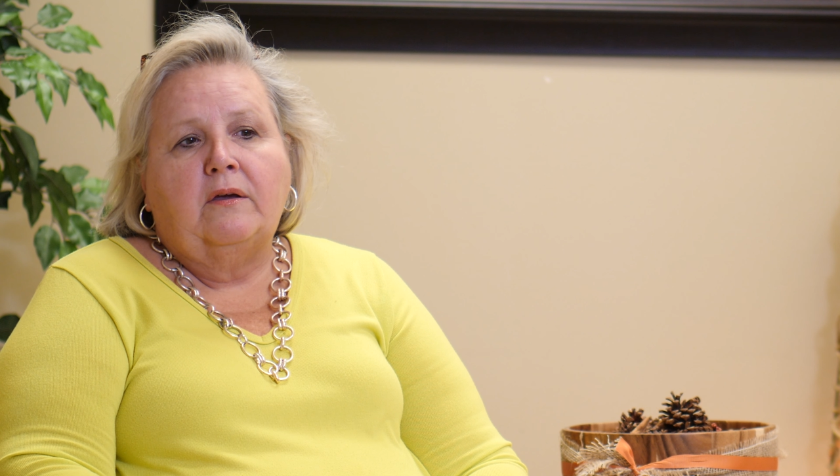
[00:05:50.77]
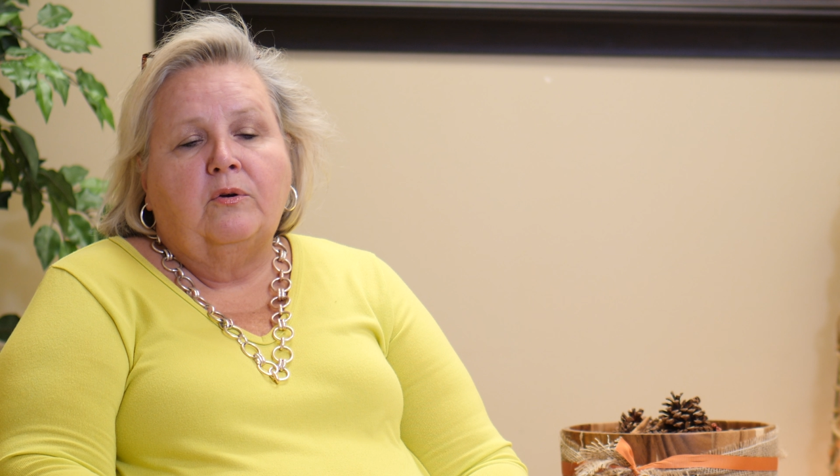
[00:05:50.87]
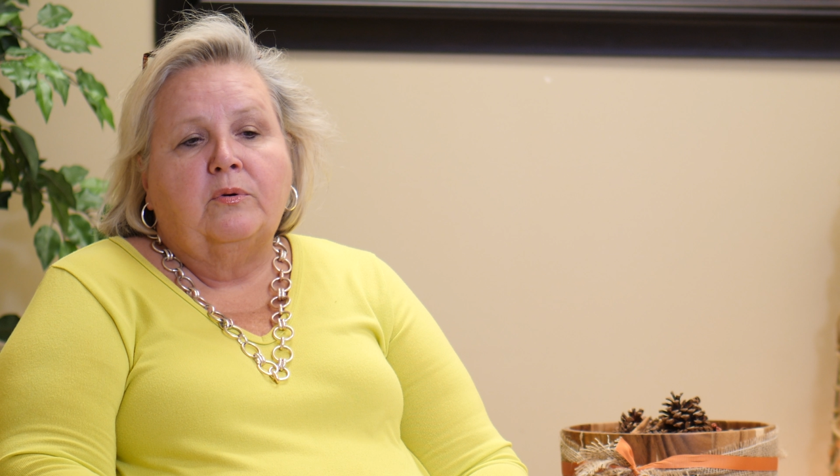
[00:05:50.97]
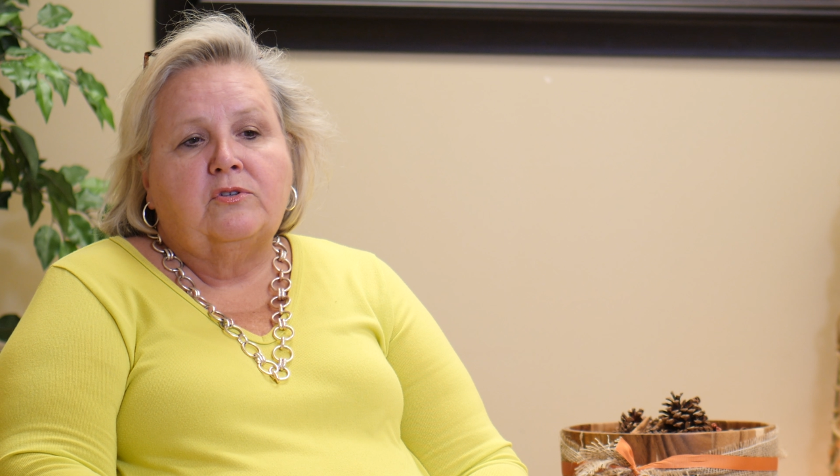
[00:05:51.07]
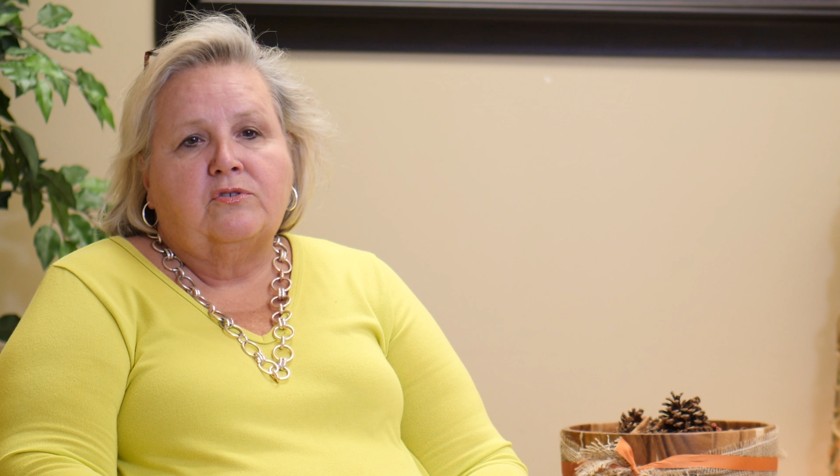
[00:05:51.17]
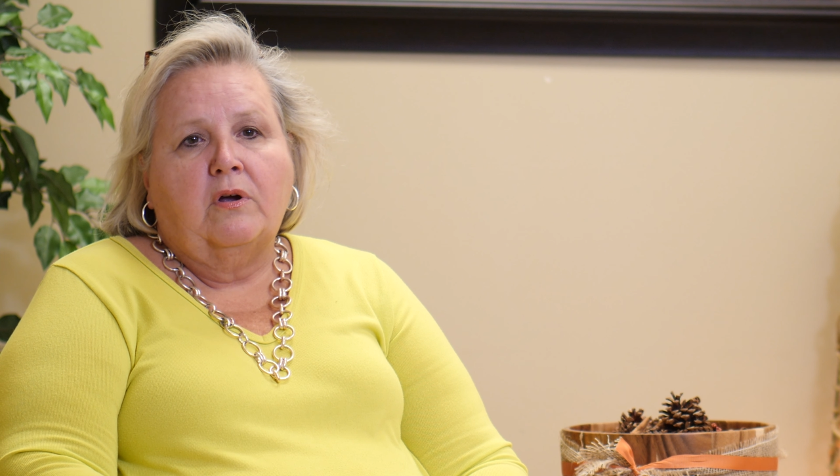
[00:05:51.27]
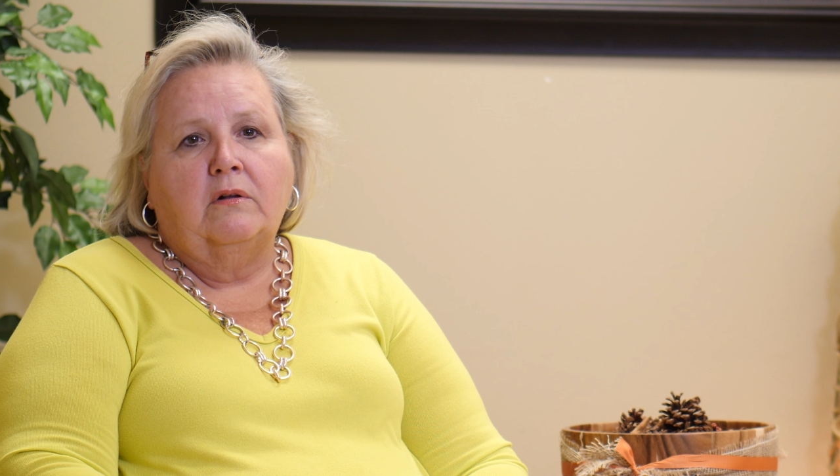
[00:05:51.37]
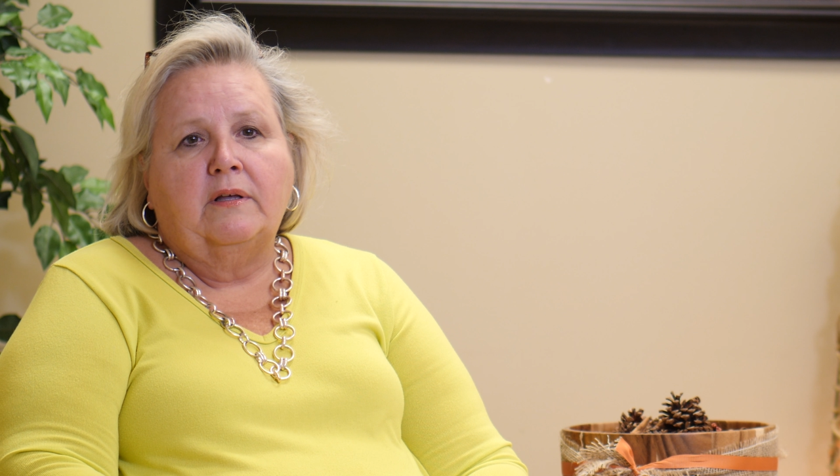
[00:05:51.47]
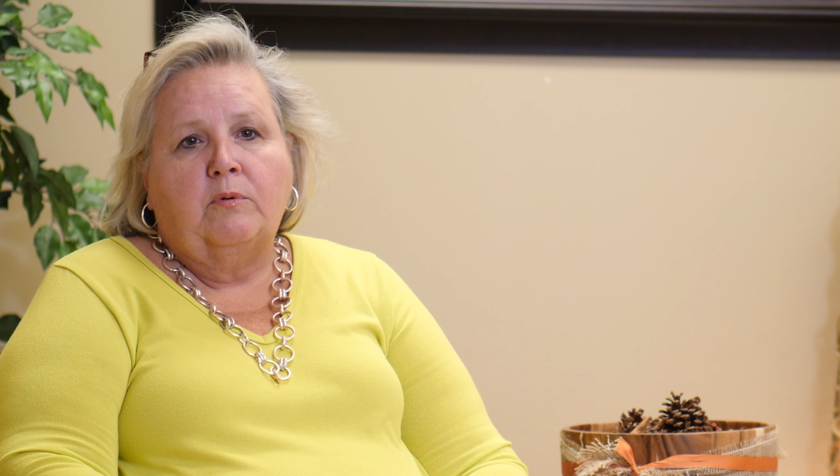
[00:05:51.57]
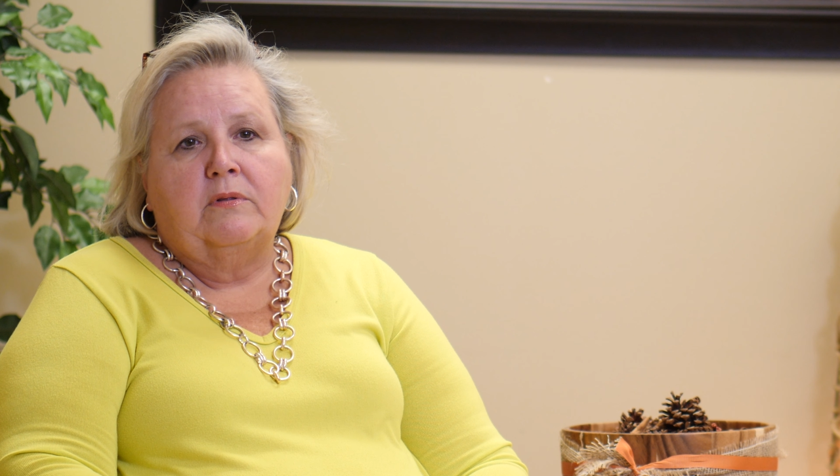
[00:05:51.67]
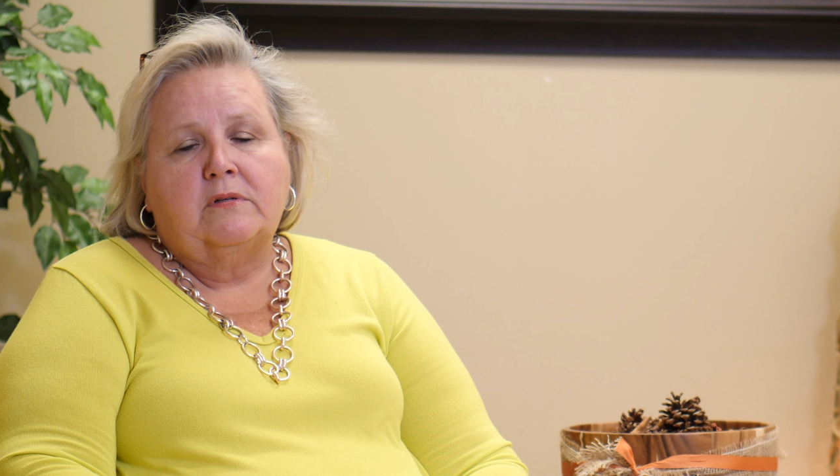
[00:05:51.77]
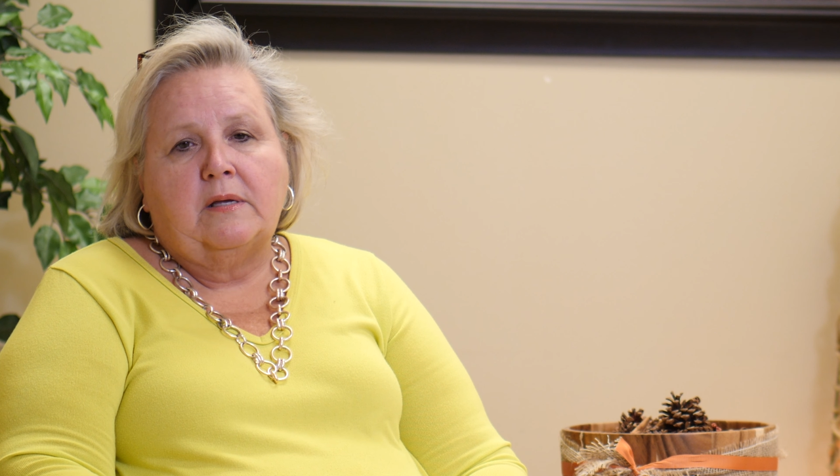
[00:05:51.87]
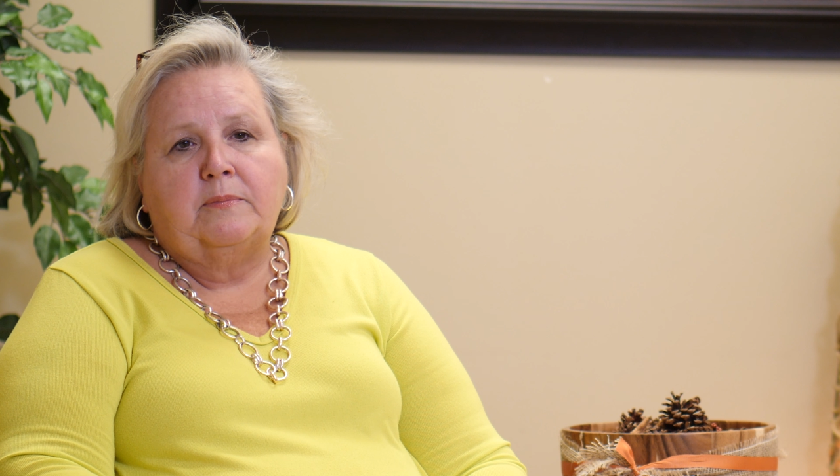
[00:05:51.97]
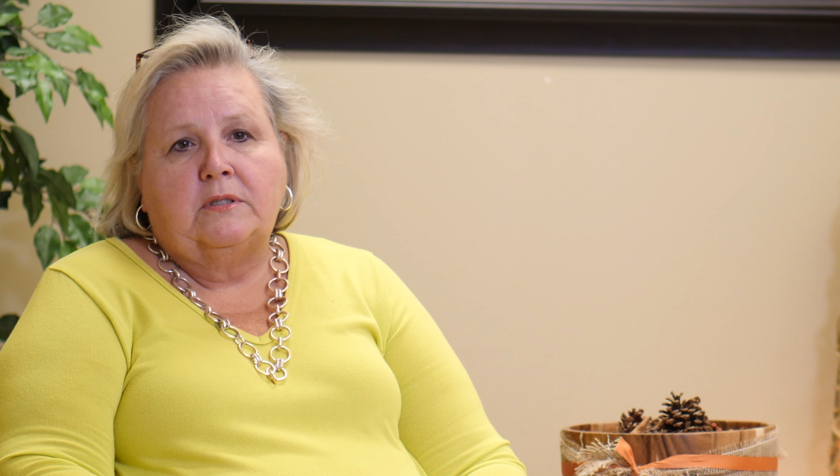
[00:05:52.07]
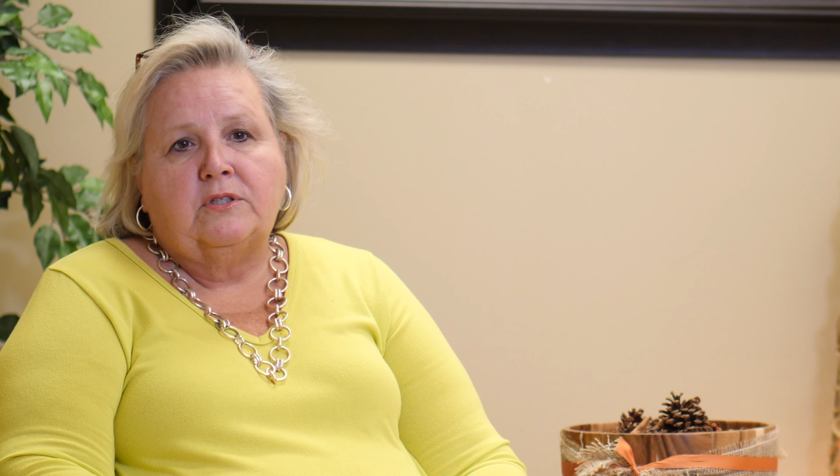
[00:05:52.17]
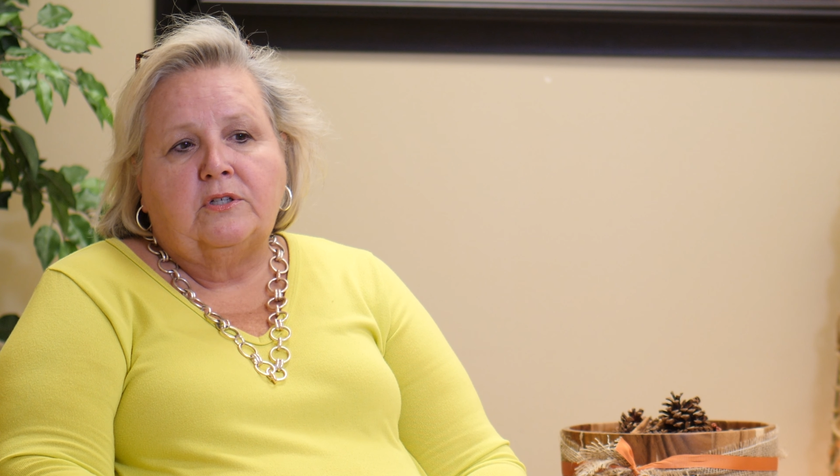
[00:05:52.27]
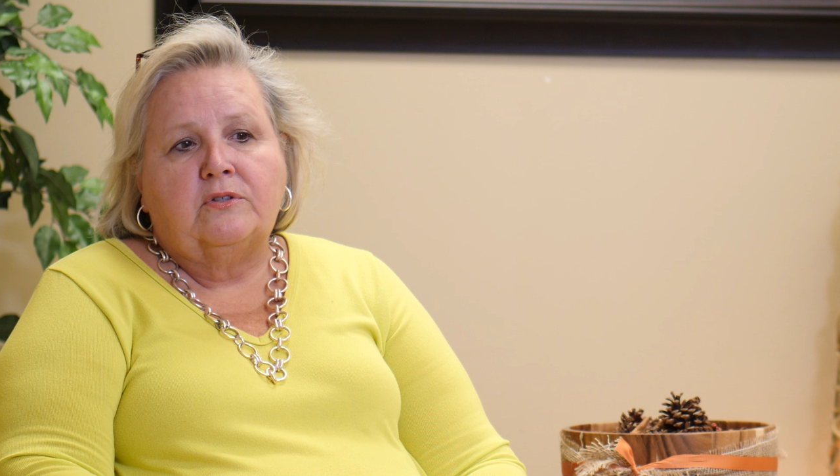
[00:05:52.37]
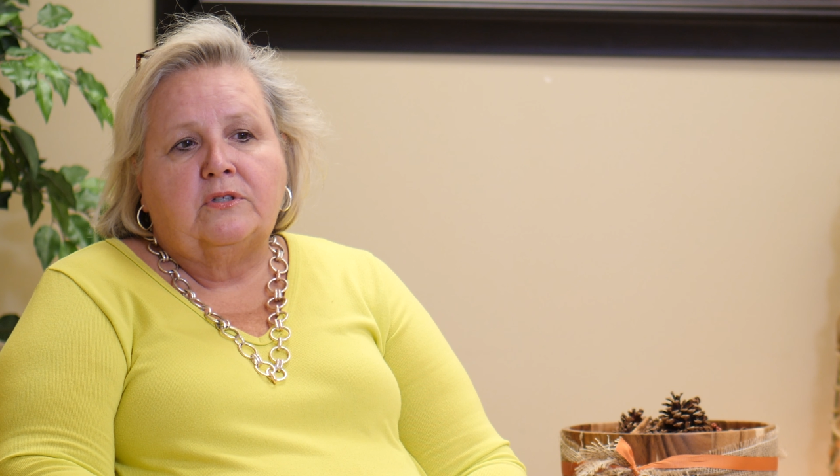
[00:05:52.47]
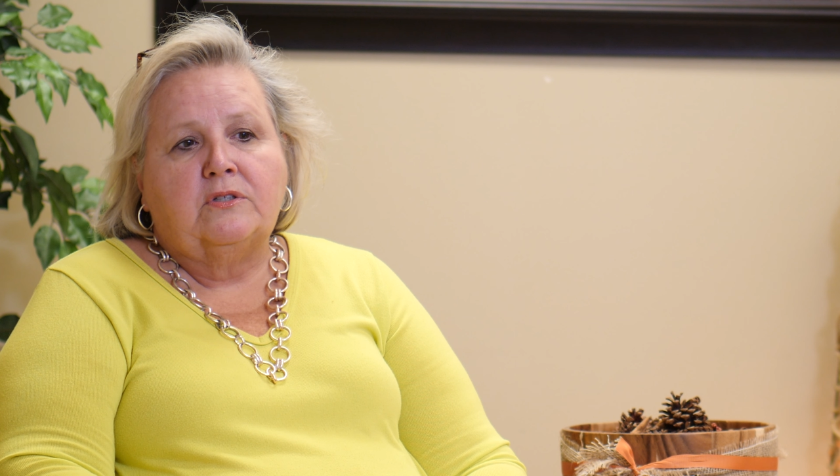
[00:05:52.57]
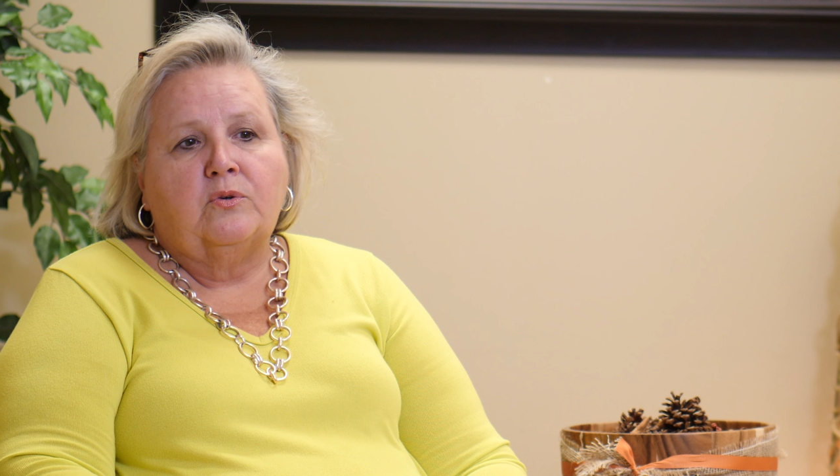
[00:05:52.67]
who is struggling with a substance
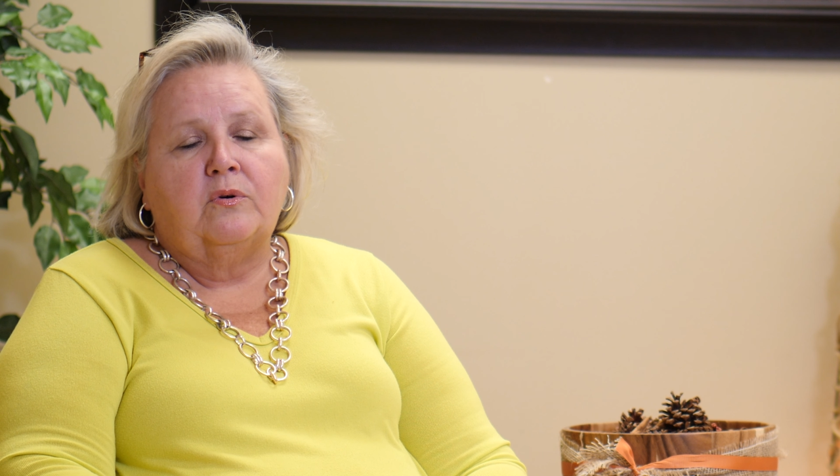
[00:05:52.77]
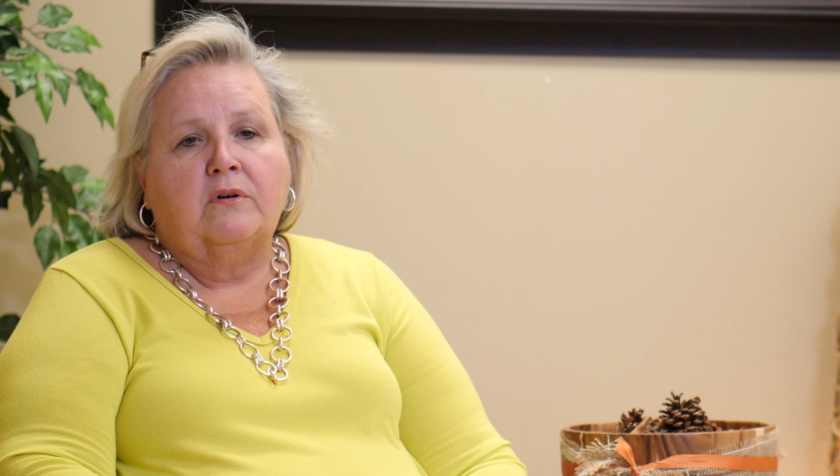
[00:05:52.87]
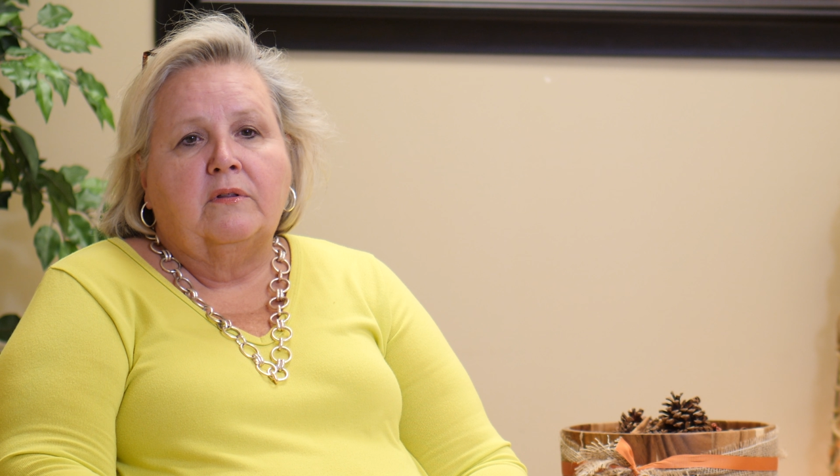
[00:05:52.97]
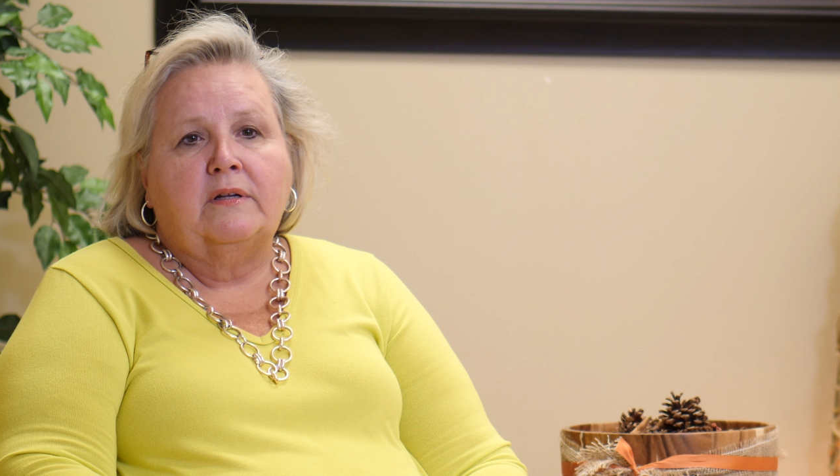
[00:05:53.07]
use disorder,